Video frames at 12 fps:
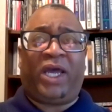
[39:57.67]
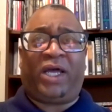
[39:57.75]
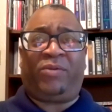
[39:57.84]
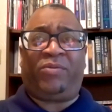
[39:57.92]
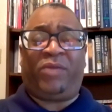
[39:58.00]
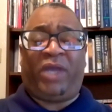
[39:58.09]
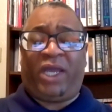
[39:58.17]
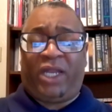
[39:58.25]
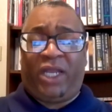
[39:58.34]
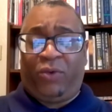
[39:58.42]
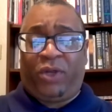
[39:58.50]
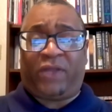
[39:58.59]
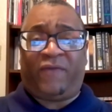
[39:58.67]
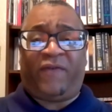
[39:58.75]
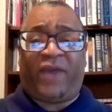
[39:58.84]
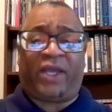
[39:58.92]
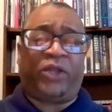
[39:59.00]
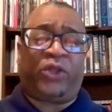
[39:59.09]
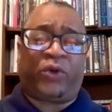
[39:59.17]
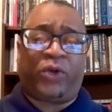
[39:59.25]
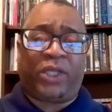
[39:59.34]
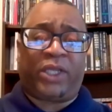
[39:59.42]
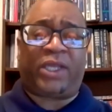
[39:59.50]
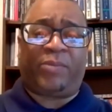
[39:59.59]
Um, and he was, in fact, a
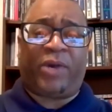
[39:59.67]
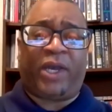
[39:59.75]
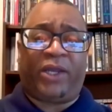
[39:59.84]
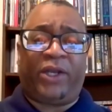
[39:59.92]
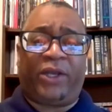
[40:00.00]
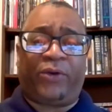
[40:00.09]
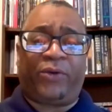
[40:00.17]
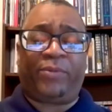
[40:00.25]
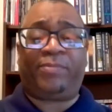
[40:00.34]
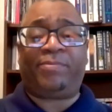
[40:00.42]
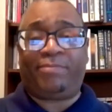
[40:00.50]
journalistic pioneer.